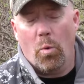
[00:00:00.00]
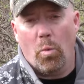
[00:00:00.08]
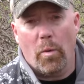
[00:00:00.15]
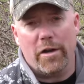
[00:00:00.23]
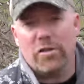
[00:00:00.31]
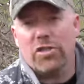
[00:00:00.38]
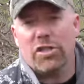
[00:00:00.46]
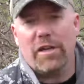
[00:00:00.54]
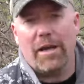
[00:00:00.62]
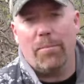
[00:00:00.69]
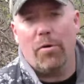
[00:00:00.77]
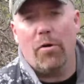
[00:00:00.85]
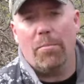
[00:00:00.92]
Where should
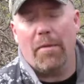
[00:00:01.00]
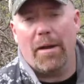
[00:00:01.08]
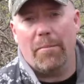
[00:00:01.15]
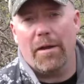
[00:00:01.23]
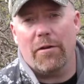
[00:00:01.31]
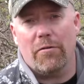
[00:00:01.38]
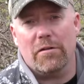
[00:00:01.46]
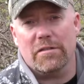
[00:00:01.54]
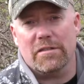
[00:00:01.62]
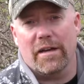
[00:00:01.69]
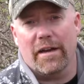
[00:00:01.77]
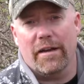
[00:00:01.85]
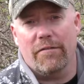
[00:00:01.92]
I put my mineral
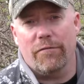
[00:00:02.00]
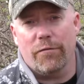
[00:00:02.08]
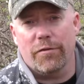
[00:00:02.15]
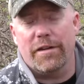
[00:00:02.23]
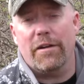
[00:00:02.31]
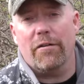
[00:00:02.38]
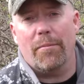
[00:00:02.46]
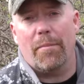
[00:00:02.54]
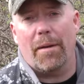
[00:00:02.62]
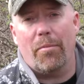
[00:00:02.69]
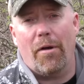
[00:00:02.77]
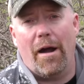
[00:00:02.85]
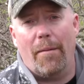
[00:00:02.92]
site for deer on
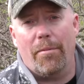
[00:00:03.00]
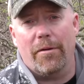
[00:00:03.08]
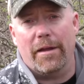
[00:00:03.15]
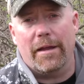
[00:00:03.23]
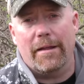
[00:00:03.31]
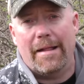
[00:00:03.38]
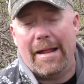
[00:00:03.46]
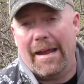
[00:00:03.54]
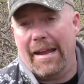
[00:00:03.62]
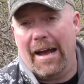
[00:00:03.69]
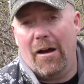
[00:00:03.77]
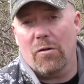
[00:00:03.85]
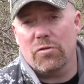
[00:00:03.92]
my property
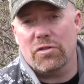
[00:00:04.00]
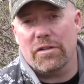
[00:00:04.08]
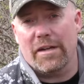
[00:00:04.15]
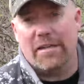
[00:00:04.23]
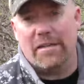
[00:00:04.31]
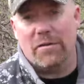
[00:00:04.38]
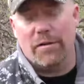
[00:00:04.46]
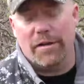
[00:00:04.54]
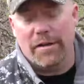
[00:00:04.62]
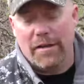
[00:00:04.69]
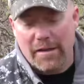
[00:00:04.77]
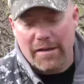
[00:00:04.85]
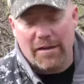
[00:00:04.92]
and how should I do it?
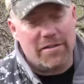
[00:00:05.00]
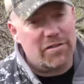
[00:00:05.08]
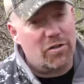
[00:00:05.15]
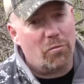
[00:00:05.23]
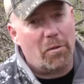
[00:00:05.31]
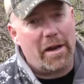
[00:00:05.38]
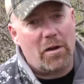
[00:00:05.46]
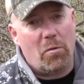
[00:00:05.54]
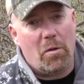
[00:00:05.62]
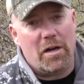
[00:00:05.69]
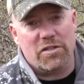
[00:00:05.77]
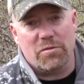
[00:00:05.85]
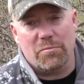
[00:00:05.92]
You know, that's a great
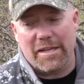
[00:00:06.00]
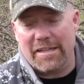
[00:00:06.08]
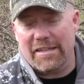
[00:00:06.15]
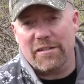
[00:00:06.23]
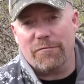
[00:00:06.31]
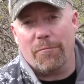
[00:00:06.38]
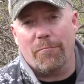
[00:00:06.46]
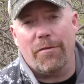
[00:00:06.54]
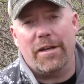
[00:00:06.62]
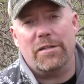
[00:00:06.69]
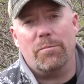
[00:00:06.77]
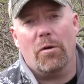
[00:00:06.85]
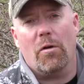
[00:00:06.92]
question. We get this from
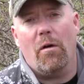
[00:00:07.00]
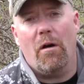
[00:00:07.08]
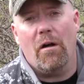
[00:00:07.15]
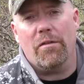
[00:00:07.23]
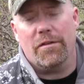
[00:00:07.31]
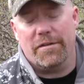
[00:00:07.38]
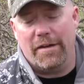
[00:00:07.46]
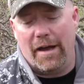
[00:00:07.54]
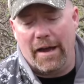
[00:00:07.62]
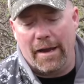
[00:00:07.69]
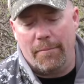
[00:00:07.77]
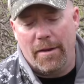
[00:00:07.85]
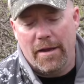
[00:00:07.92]
Facebook all the
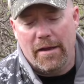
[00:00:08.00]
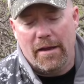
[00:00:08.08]
time.